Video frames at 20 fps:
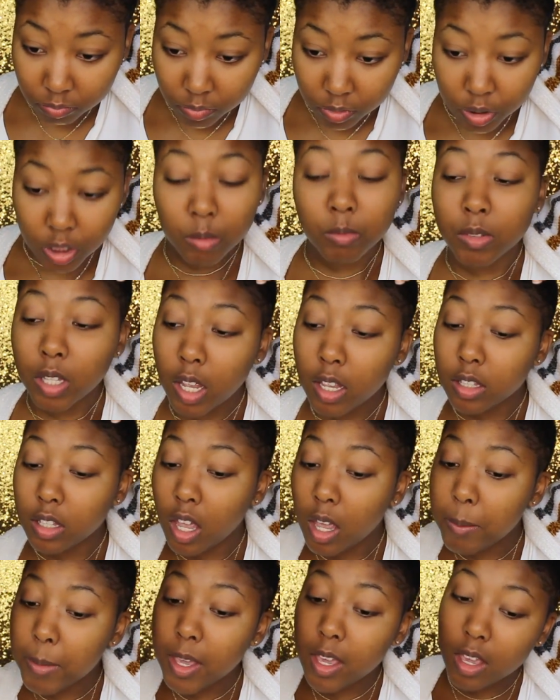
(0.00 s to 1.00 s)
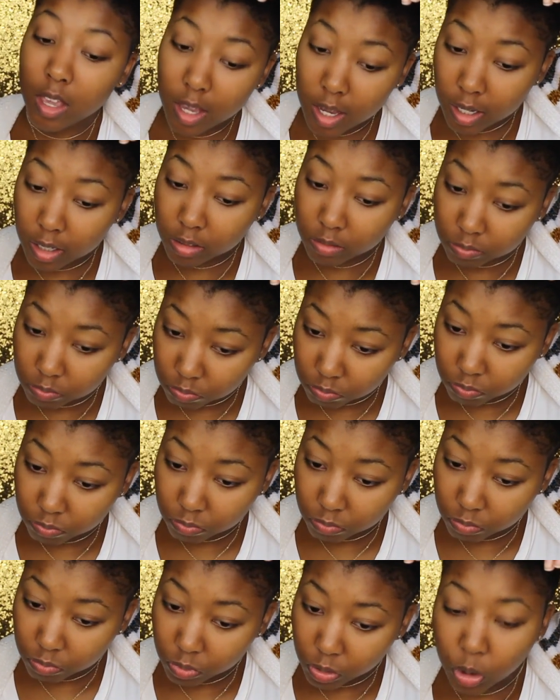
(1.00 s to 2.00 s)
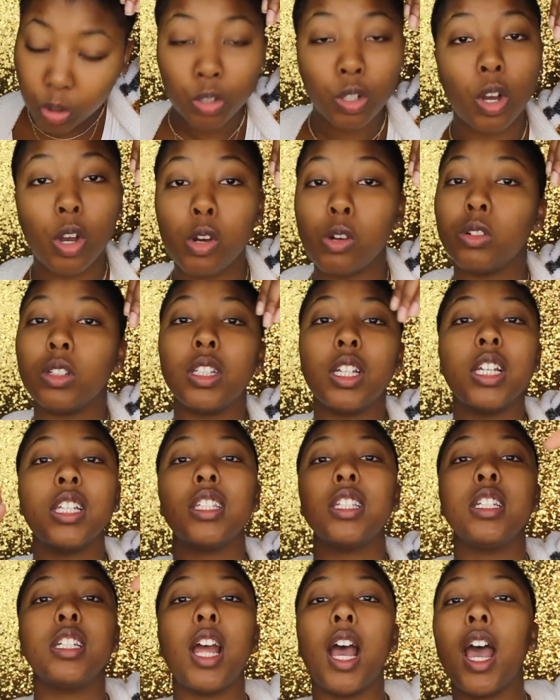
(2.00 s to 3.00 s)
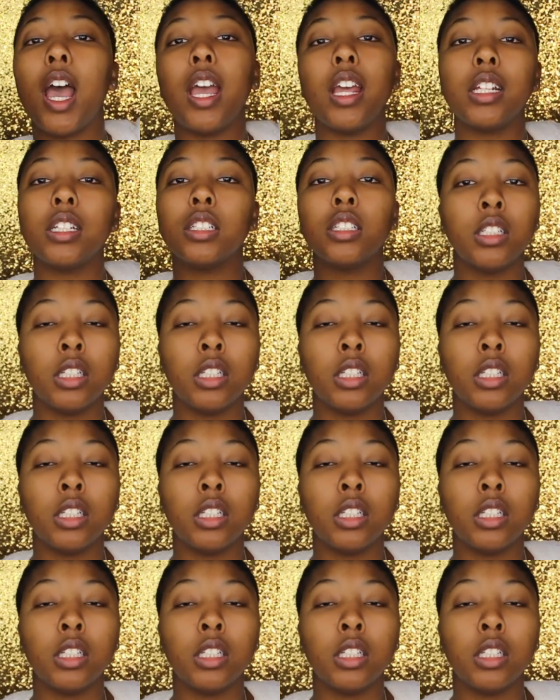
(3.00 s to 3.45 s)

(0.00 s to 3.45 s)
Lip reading: sometimes they be here. You know, it's not